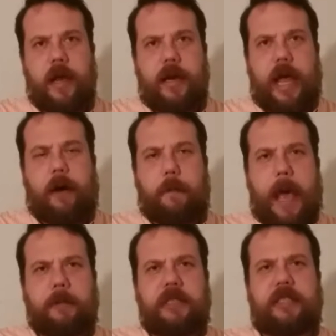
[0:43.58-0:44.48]
Now,
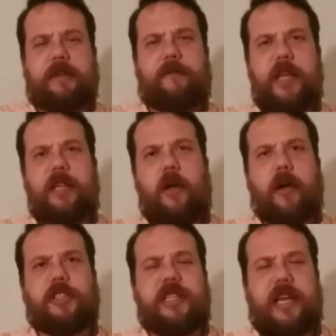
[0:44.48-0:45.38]
PABST is the fifth
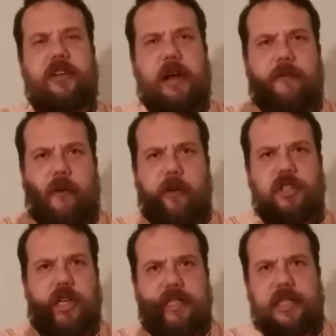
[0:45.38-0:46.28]
largest. They have
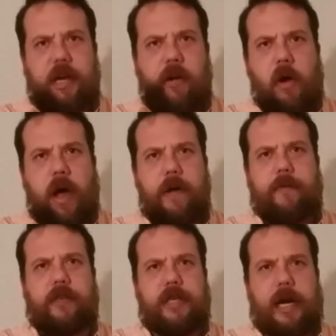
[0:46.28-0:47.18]
virtually zero
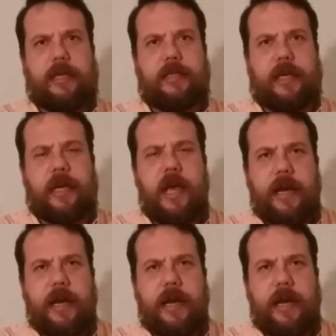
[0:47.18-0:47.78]
advertising.